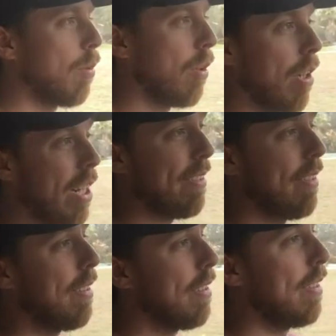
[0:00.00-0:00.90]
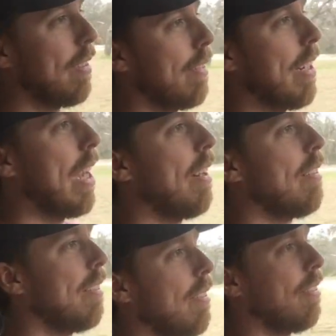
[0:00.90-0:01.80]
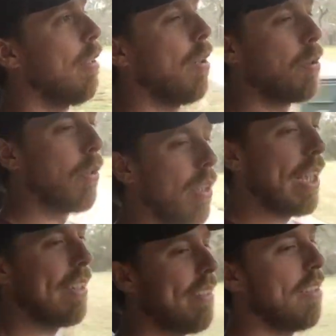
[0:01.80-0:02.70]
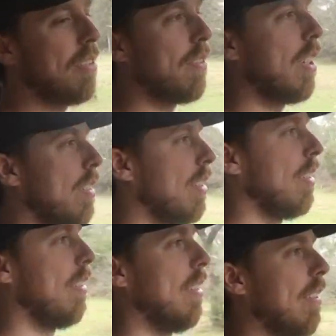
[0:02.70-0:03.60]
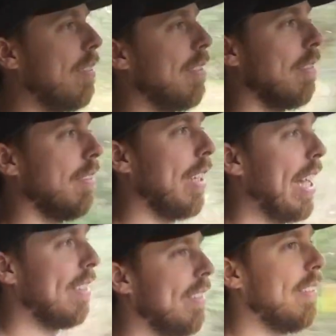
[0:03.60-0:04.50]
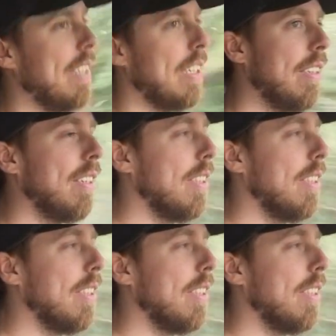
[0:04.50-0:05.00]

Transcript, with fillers: We're going to Austin right now. Well, we're going to the gas station first because, you know, gas is needed.